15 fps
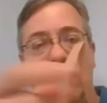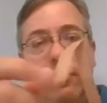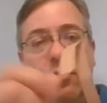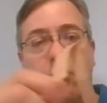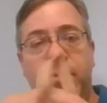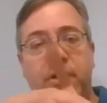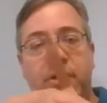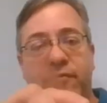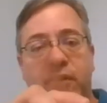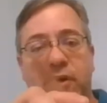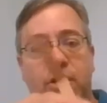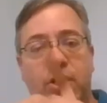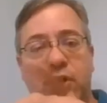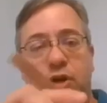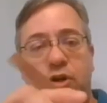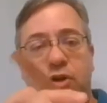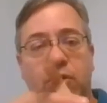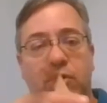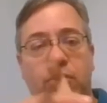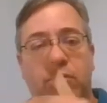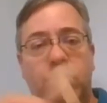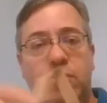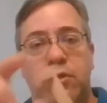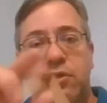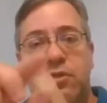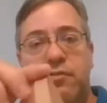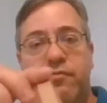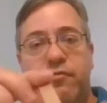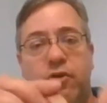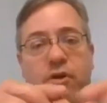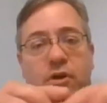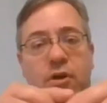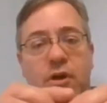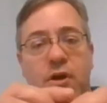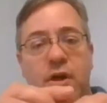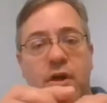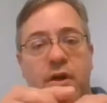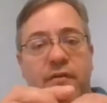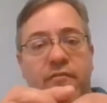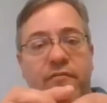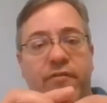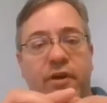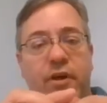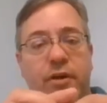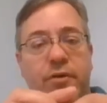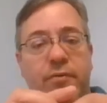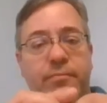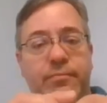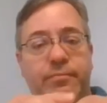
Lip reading: bit of a curl just for fun.